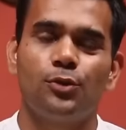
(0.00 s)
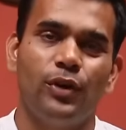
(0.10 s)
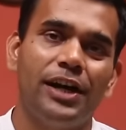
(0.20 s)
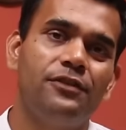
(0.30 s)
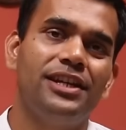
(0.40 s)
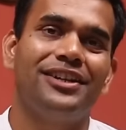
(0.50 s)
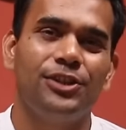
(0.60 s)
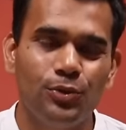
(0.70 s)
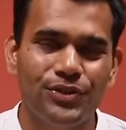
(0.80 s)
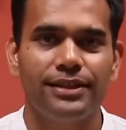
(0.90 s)
So why we are
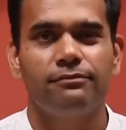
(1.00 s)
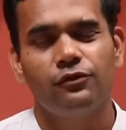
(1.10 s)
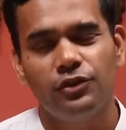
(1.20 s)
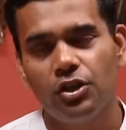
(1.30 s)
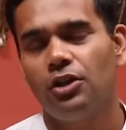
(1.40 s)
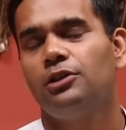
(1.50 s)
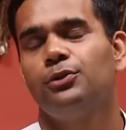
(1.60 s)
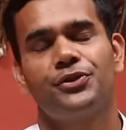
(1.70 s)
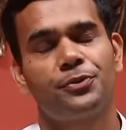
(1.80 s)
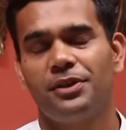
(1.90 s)
using? We
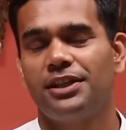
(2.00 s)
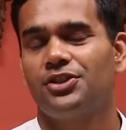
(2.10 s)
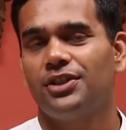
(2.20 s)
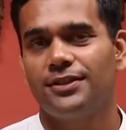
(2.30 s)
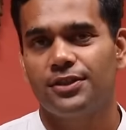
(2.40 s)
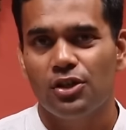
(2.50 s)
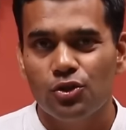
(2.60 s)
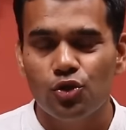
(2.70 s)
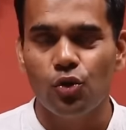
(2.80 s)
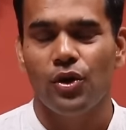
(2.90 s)
all know spinach is
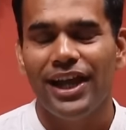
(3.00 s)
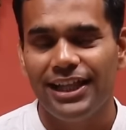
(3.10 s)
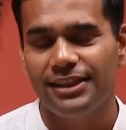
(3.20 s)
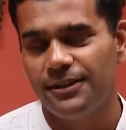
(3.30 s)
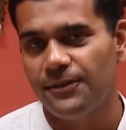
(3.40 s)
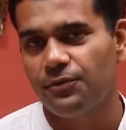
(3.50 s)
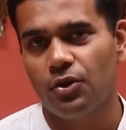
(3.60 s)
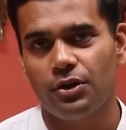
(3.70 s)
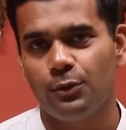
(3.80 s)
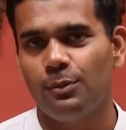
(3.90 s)
so healthy
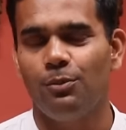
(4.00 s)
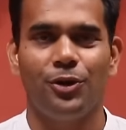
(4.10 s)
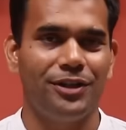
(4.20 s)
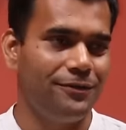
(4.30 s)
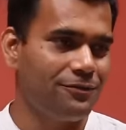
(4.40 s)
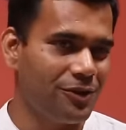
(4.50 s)
for our body,